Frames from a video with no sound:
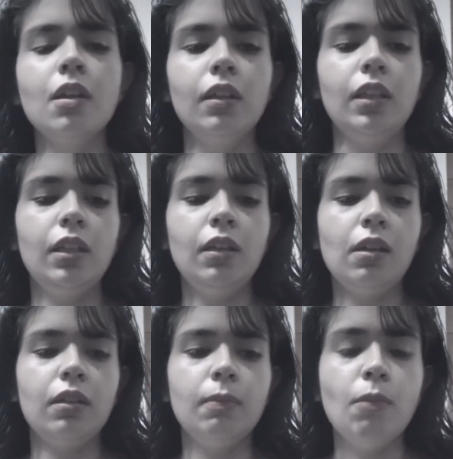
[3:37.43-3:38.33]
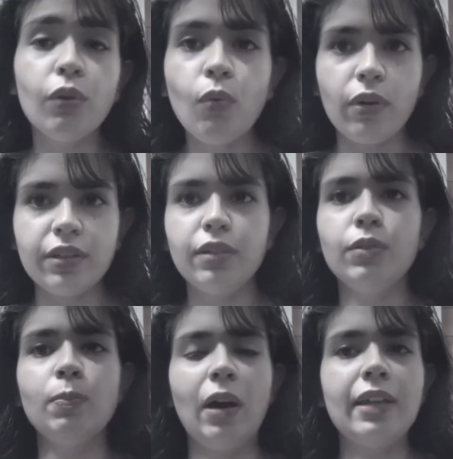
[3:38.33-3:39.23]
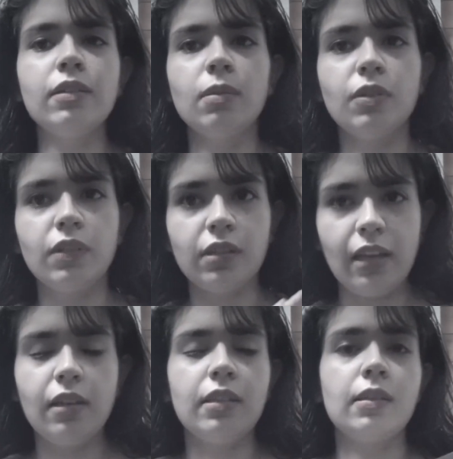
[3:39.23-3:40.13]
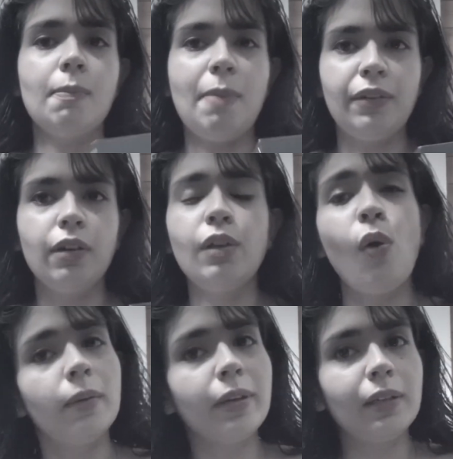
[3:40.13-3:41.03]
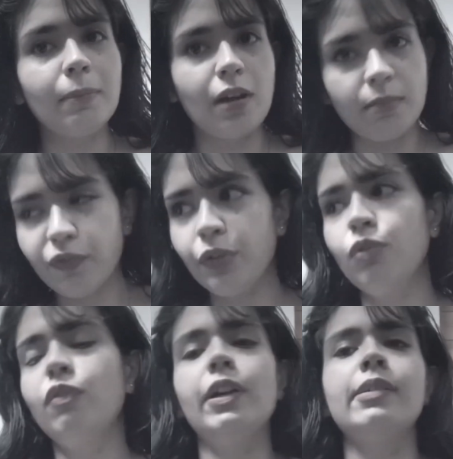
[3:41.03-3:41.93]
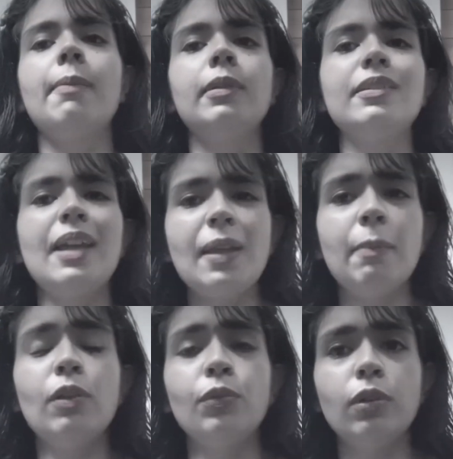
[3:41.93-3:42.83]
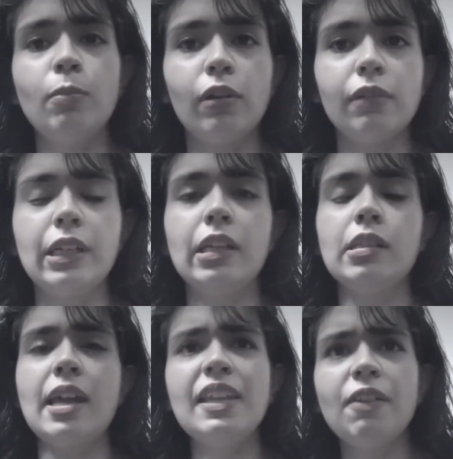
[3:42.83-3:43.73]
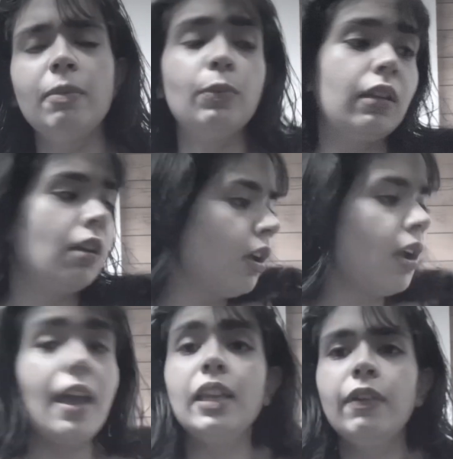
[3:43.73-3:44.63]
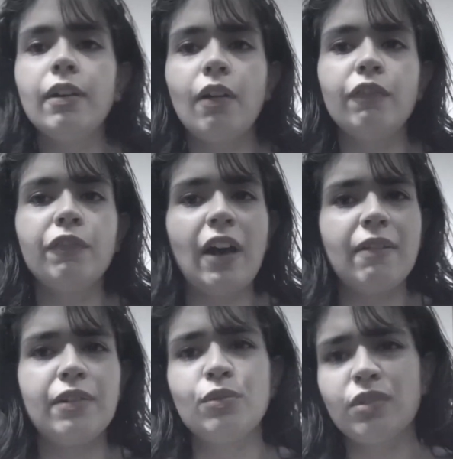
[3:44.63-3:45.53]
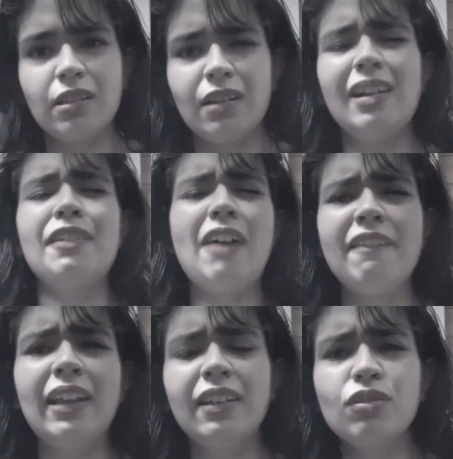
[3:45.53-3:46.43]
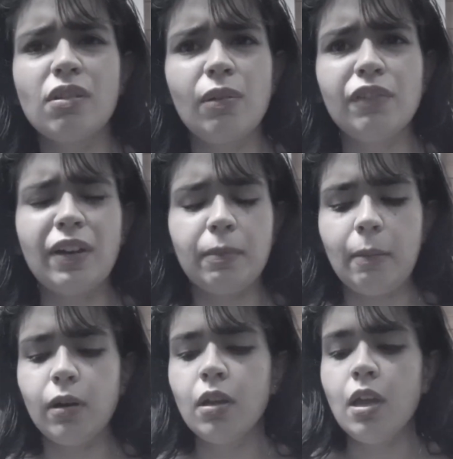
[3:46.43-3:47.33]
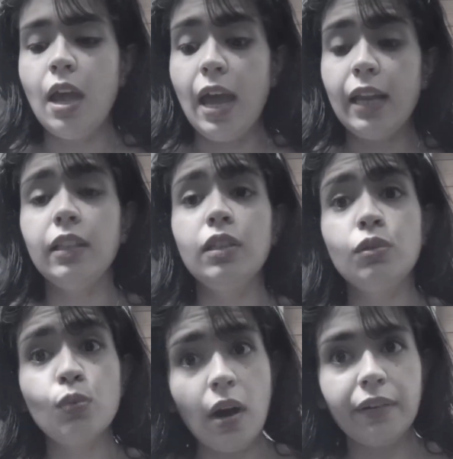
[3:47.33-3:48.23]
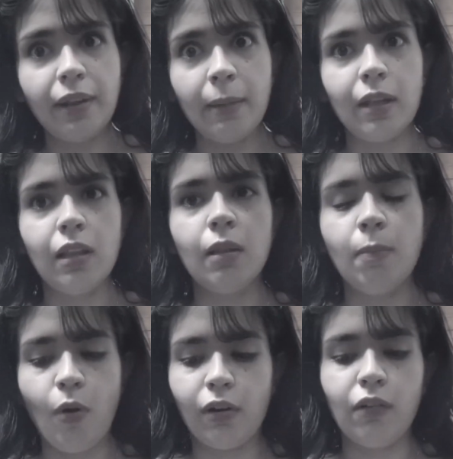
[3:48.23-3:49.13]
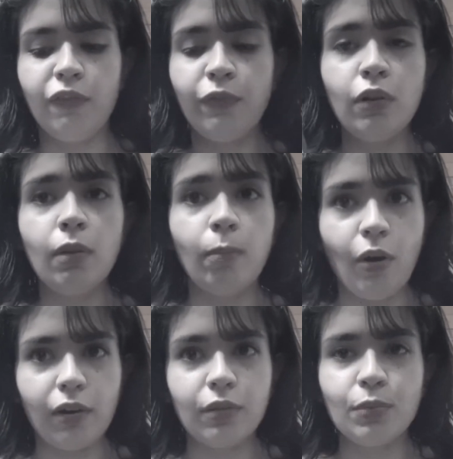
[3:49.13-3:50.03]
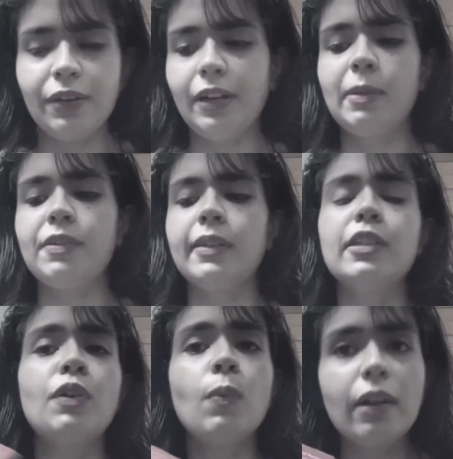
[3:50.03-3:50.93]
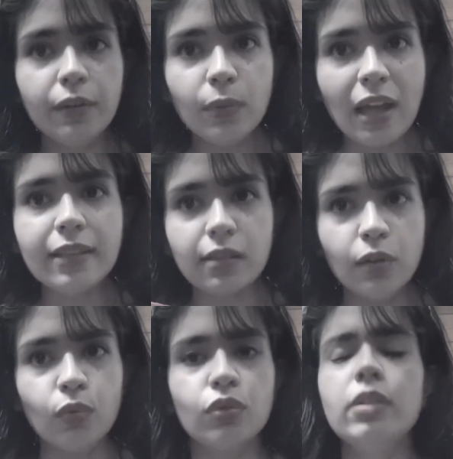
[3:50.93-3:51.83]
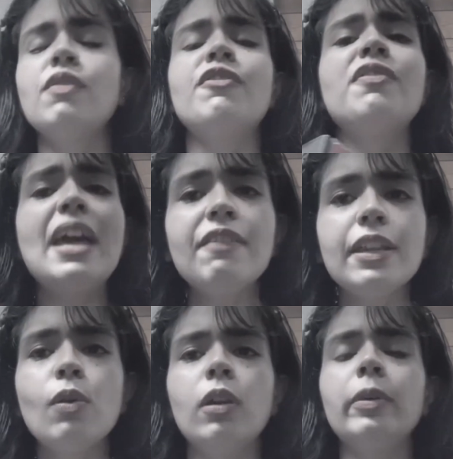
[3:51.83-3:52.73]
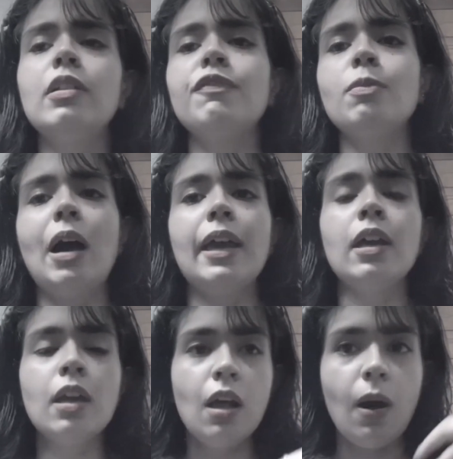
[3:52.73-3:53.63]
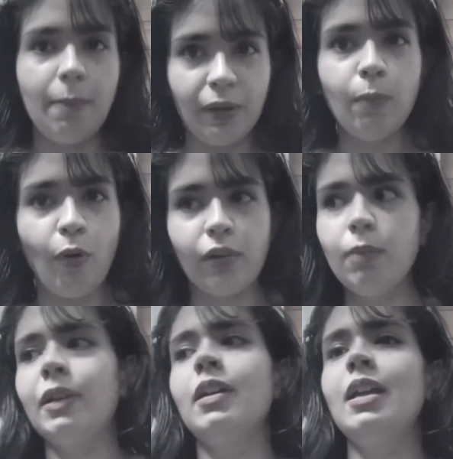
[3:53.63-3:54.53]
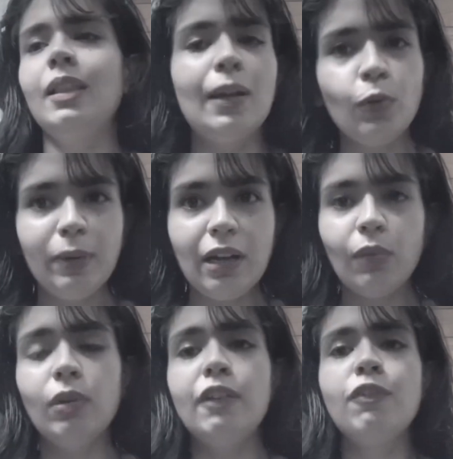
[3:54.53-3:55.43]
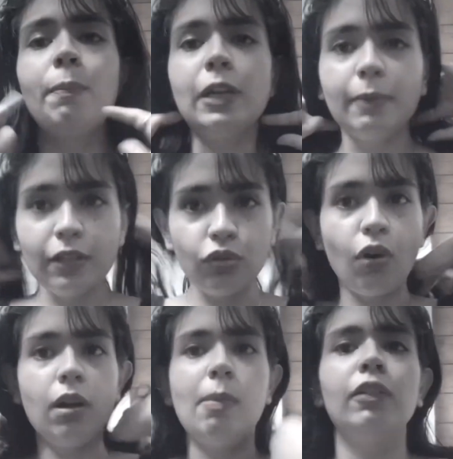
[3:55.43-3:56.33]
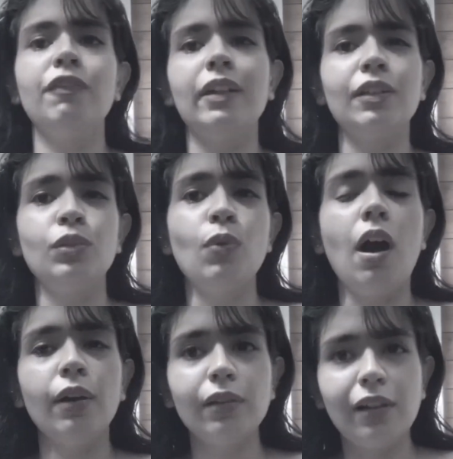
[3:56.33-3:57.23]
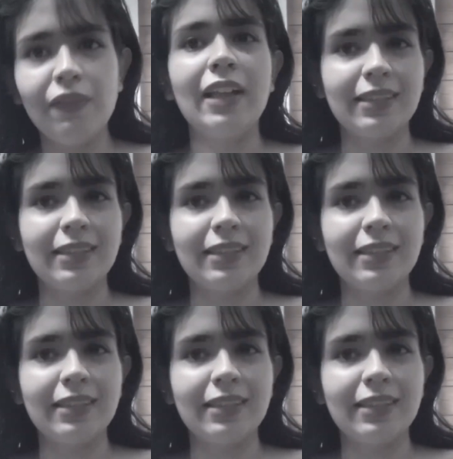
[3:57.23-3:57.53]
The more quantity you buy in terms of the scent is the better economical it becomes for you. For example, a 10 ml roller bottle retails anywhere around from 500 to 600, like 590 around, if I remember, and the 200 ml bottle, full bottle 200 ml retails for 1290. So it's very economical if you buy a bigger bottle, but that could be done only if you're pretty sure about the fact that you are gonna love that